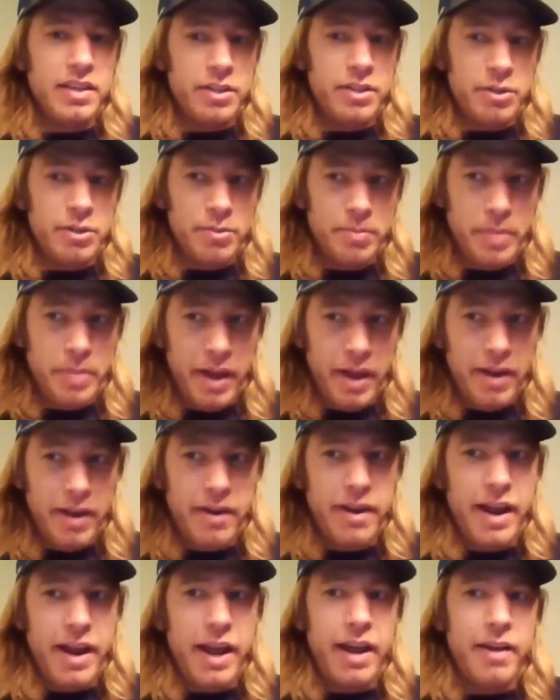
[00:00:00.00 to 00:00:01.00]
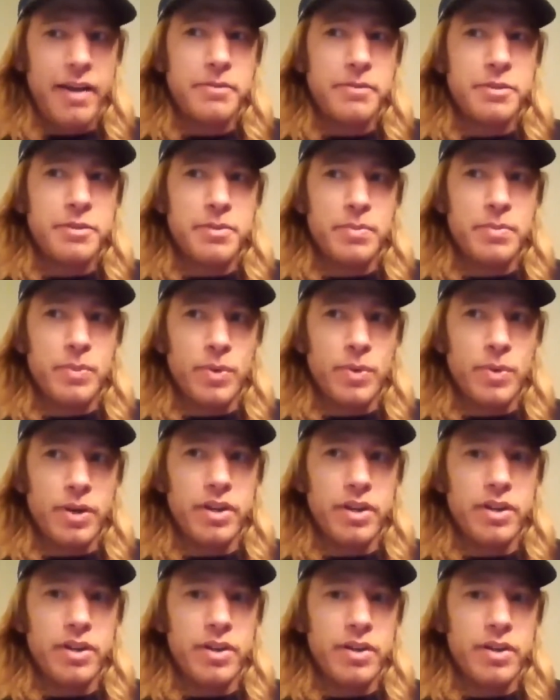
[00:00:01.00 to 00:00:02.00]
you better have some
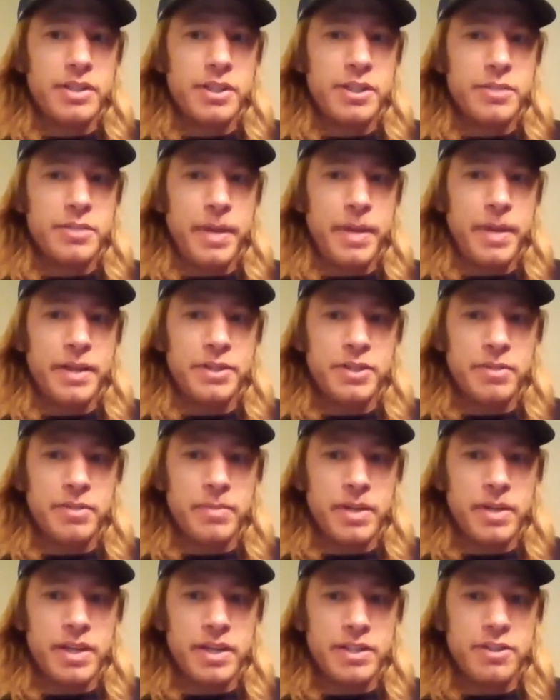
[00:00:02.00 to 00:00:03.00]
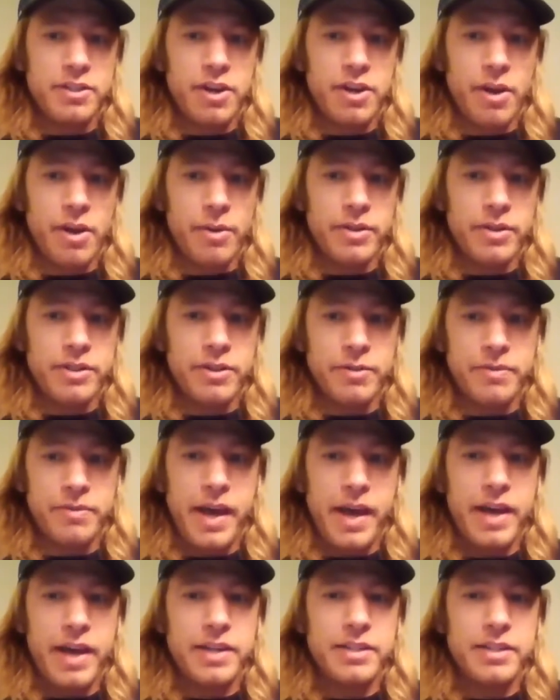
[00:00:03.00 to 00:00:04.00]
really good suspension, because you're going so
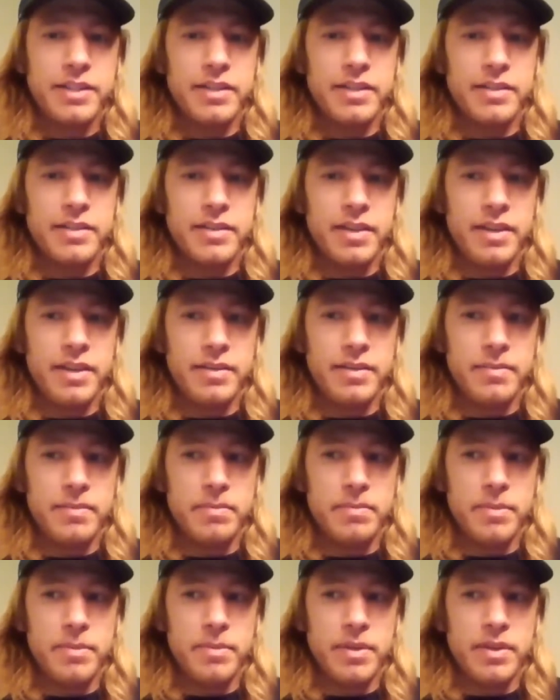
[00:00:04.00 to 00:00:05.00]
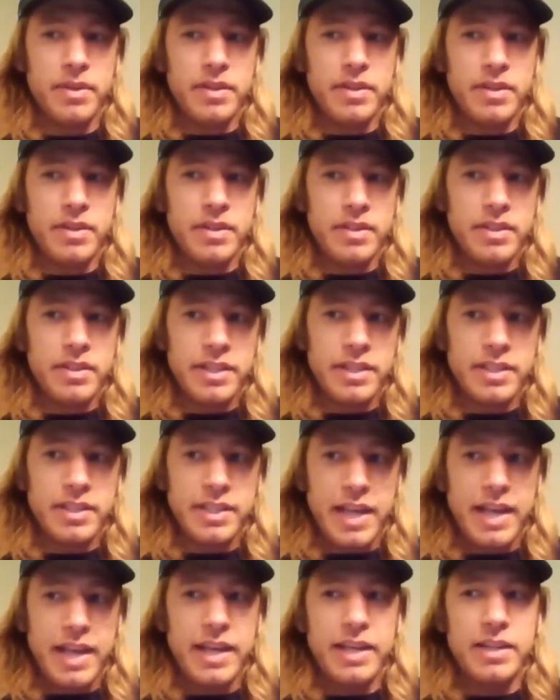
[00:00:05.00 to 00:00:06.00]
fast and
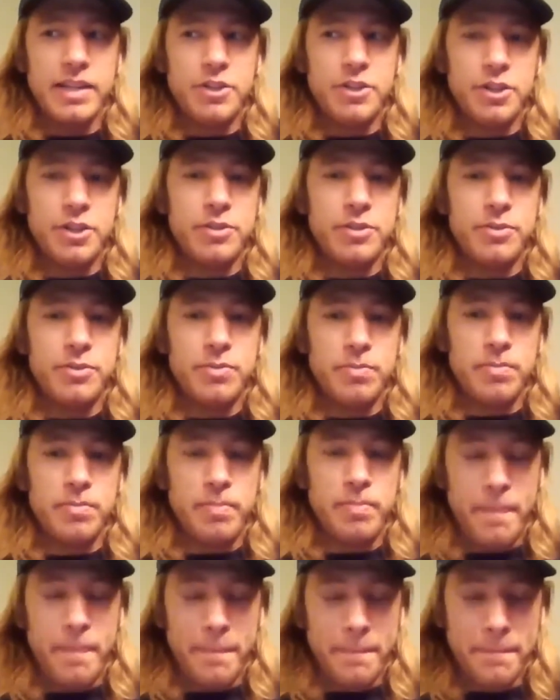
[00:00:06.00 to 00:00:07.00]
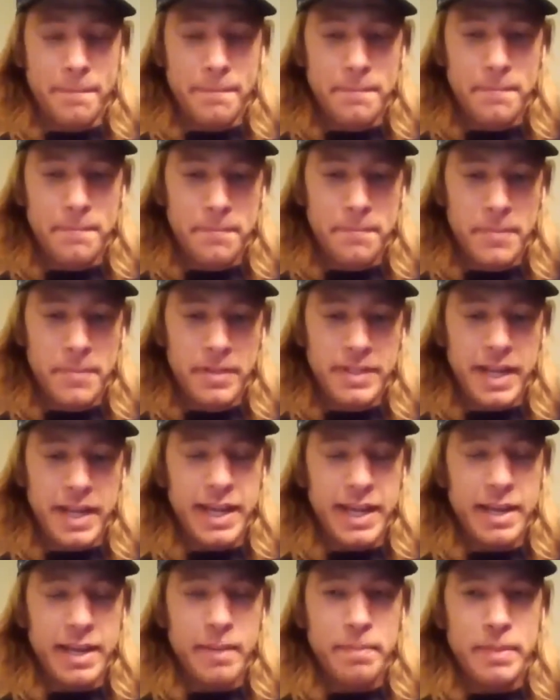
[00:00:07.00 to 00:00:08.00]
sustain just taking a